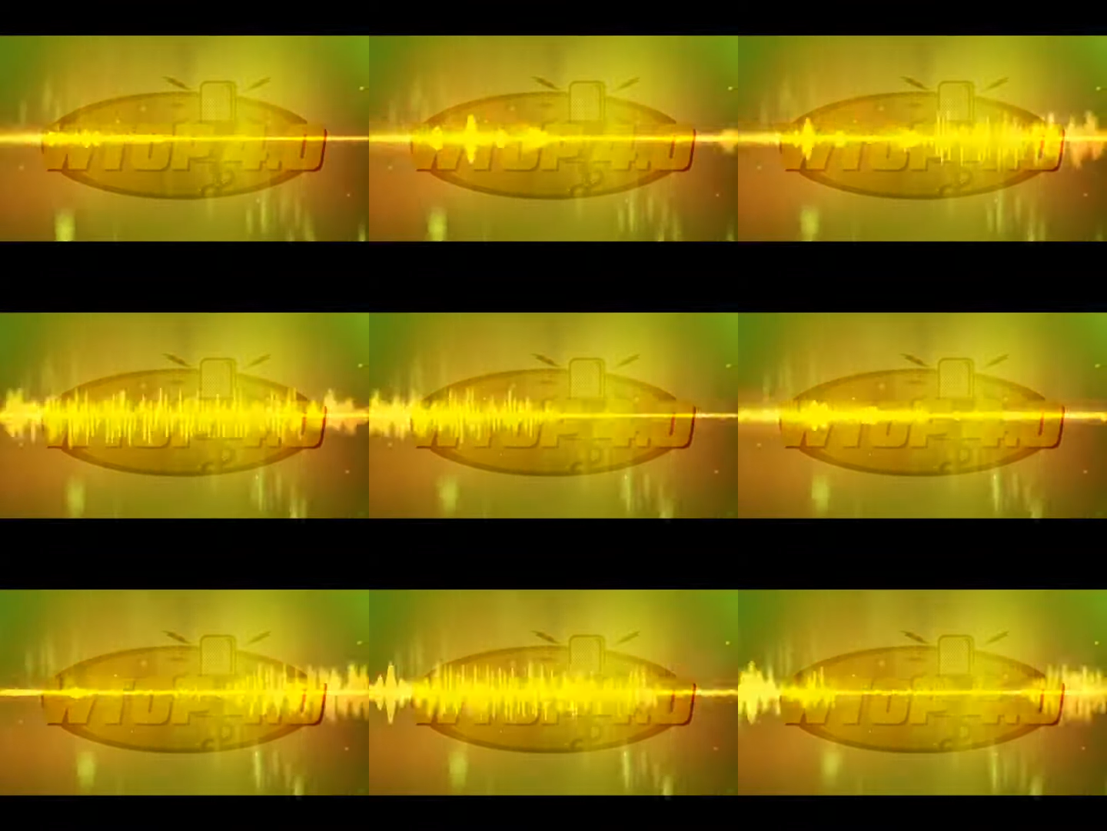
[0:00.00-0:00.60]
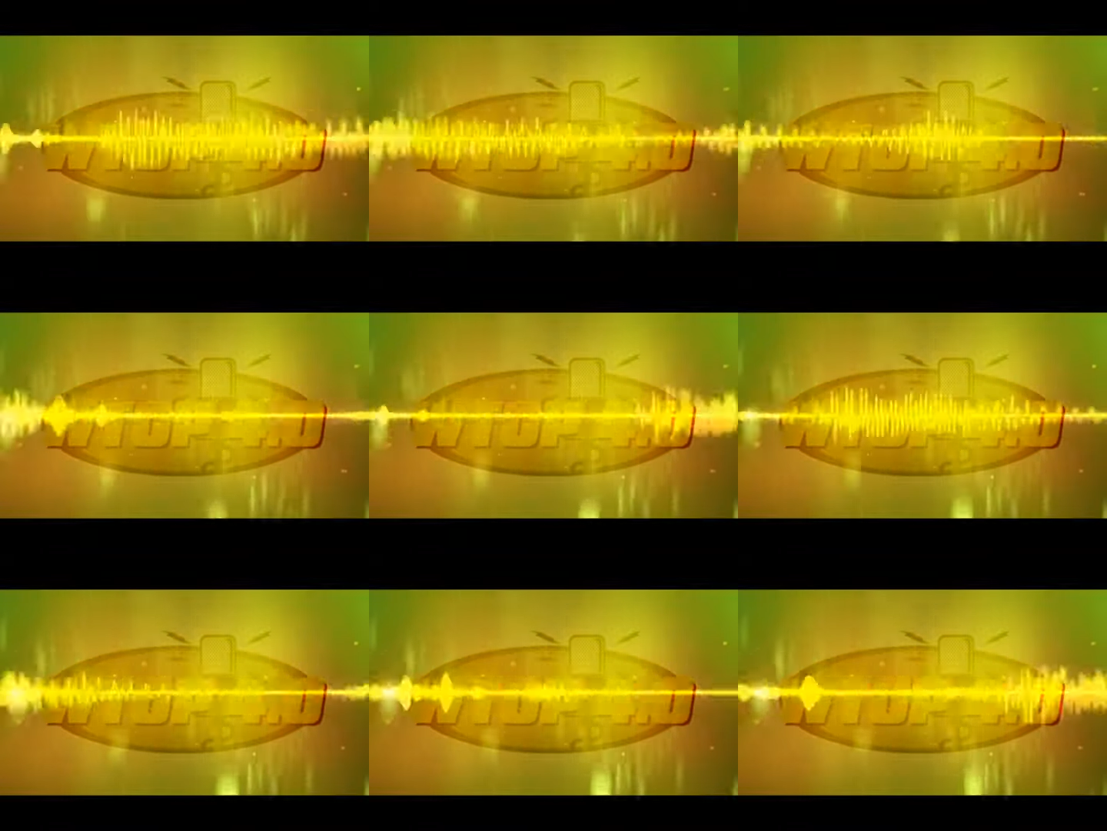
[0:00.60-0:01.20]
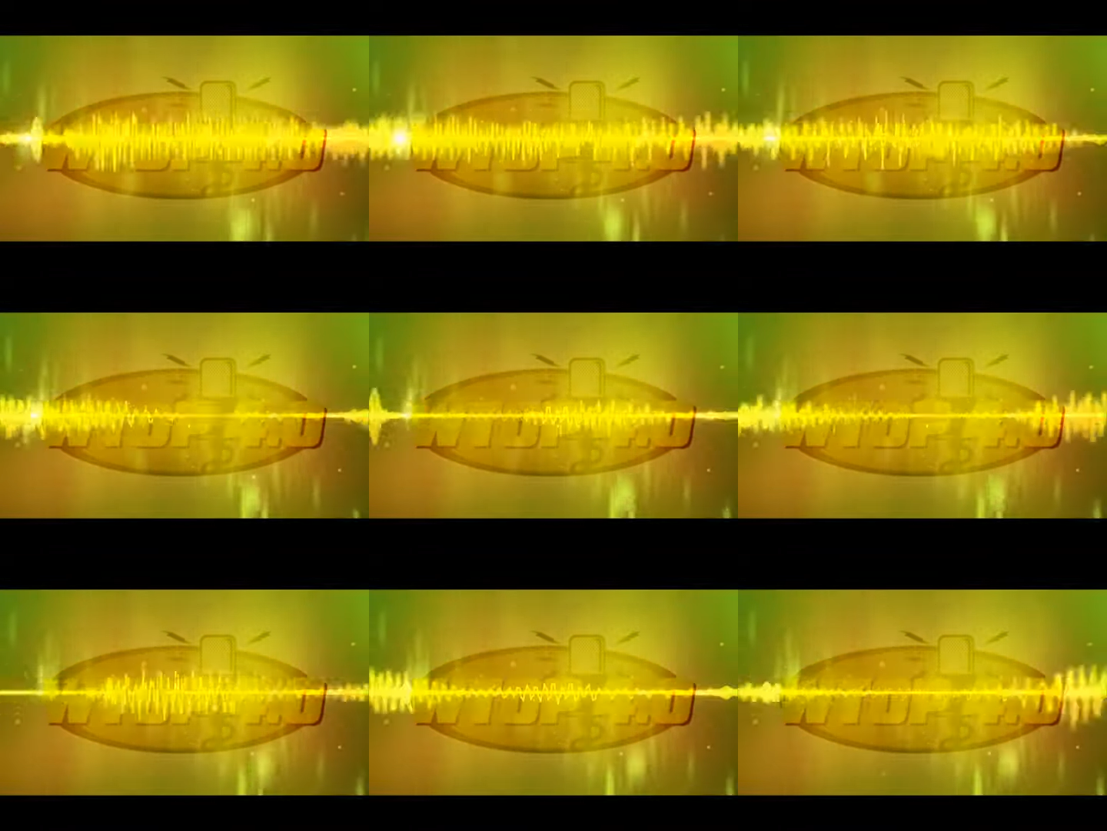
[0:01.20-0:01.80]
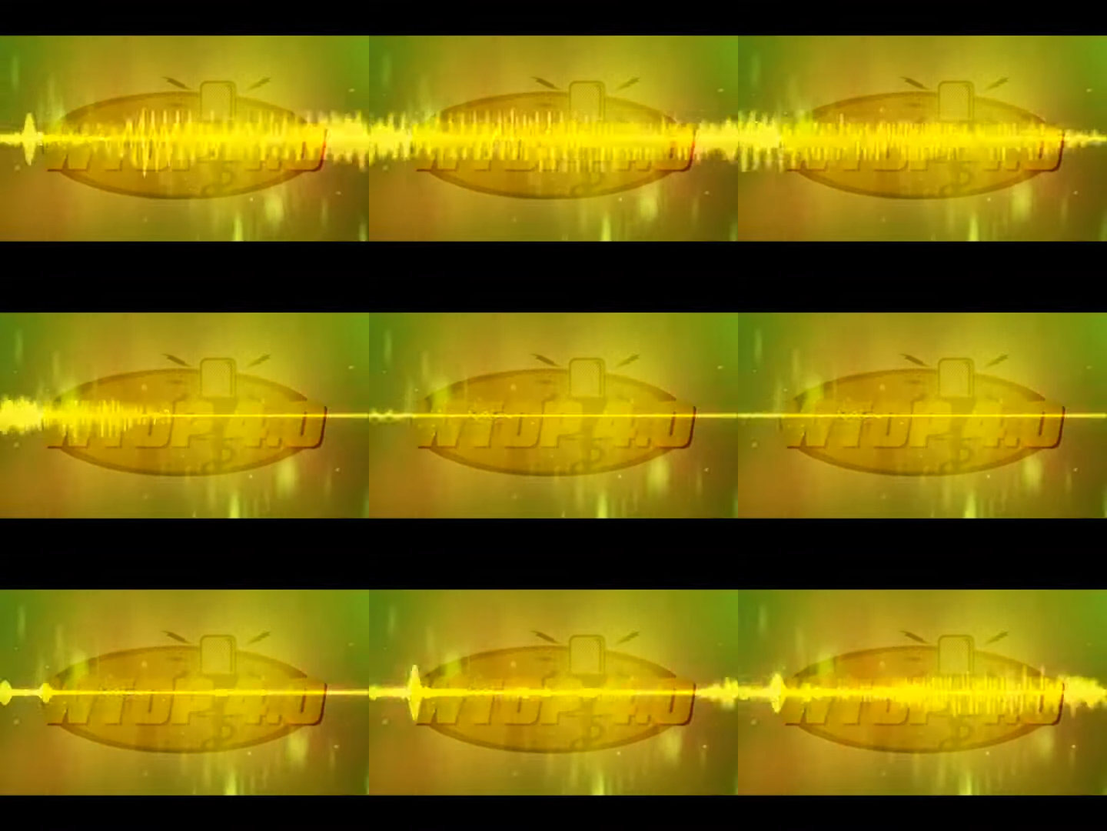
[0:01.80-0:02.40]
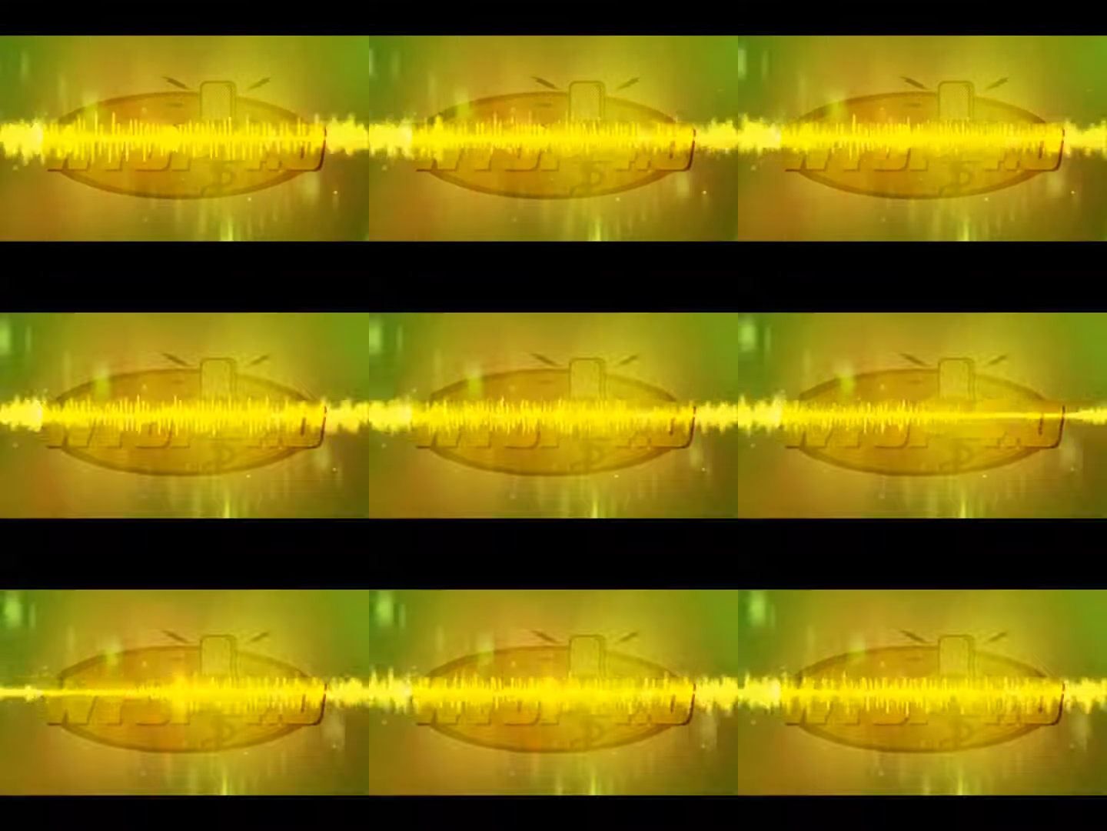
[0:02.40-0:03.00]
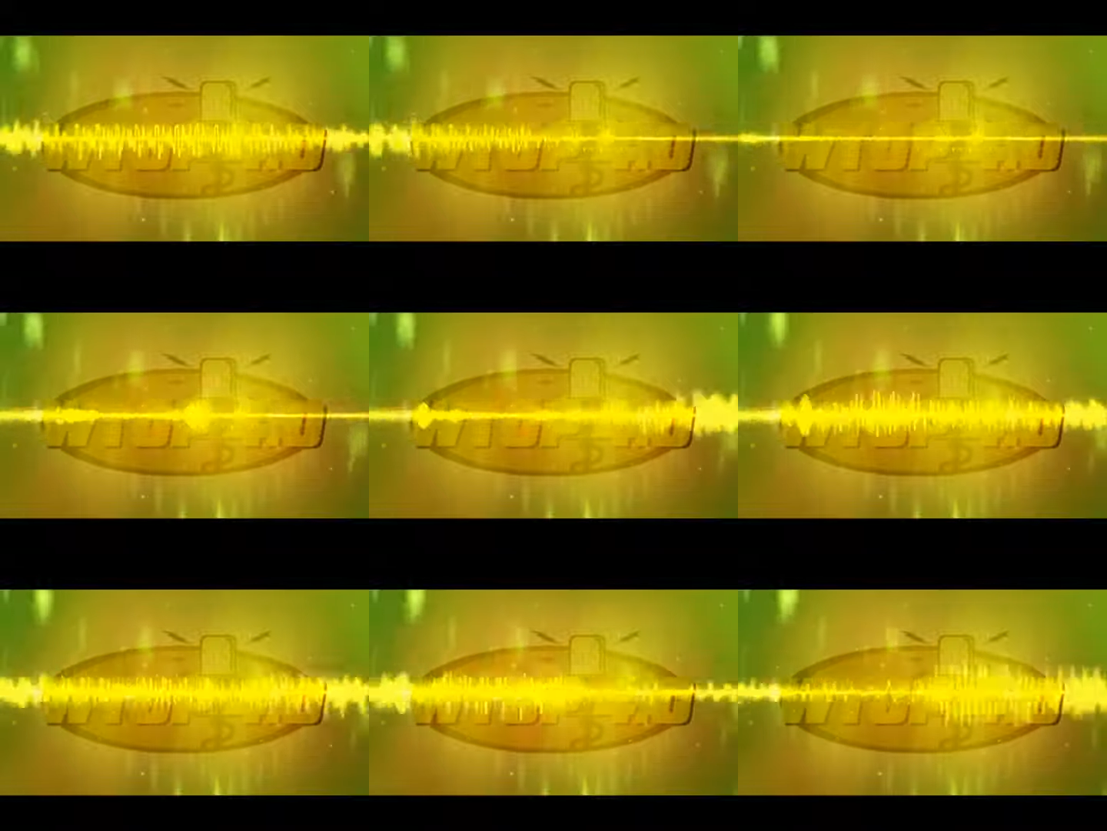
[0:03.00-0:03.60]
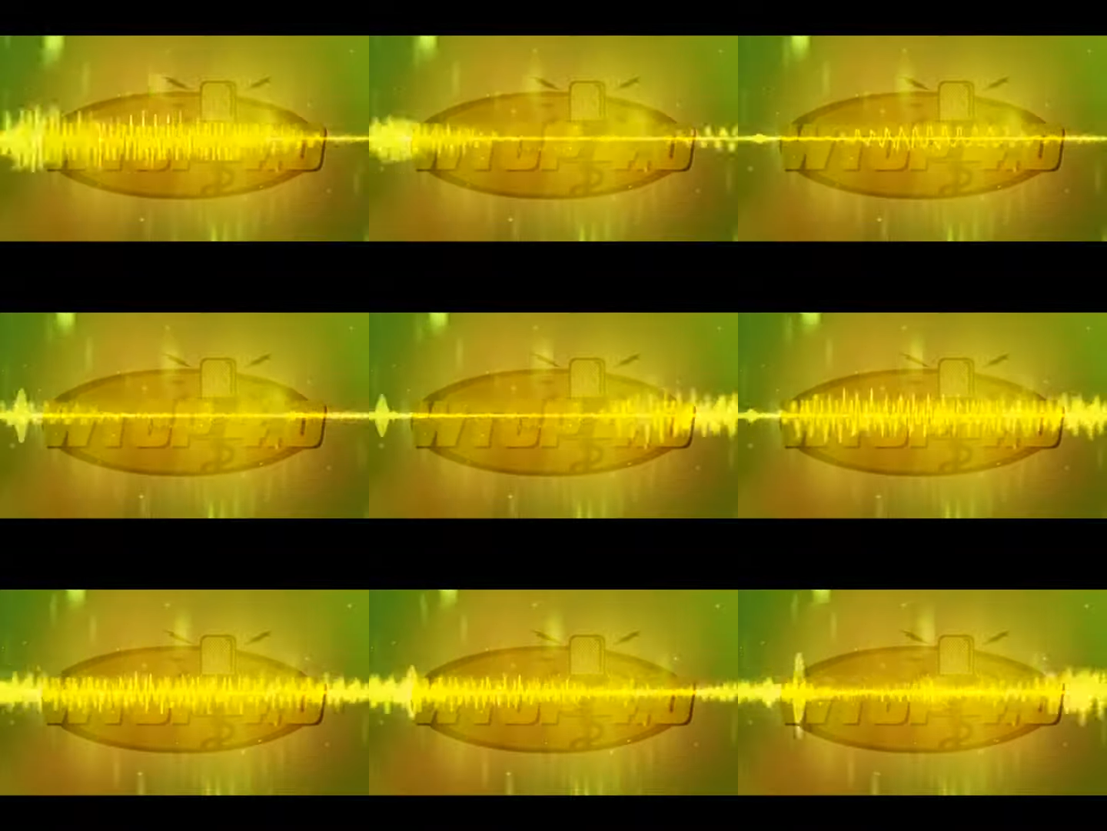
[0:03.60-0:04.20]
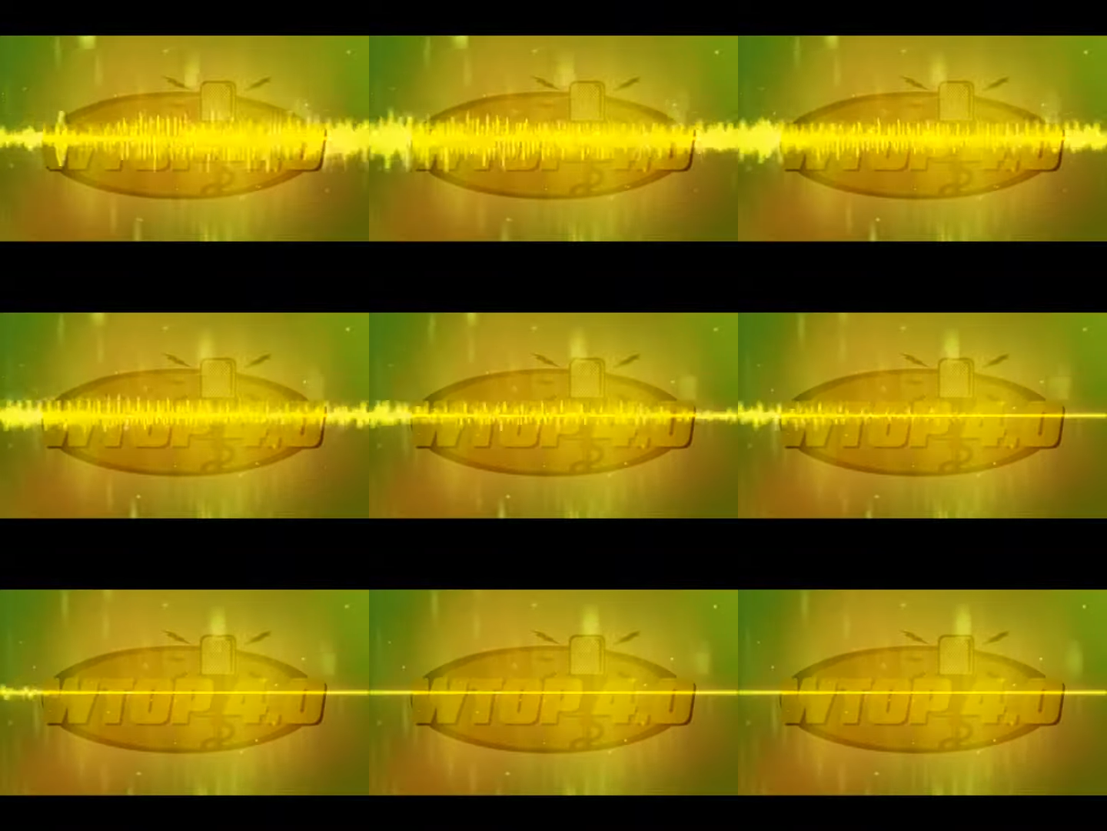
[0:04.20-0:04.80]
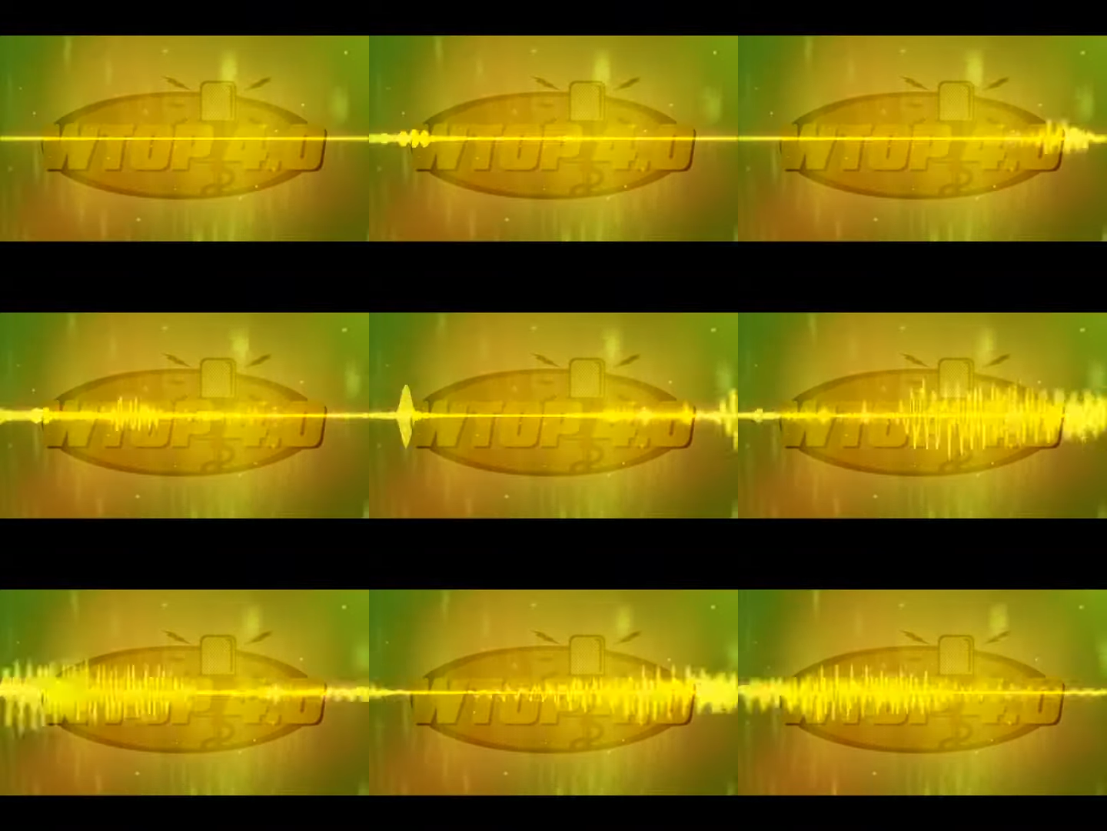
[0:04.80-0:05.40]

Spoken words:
[unreadable: no face in view]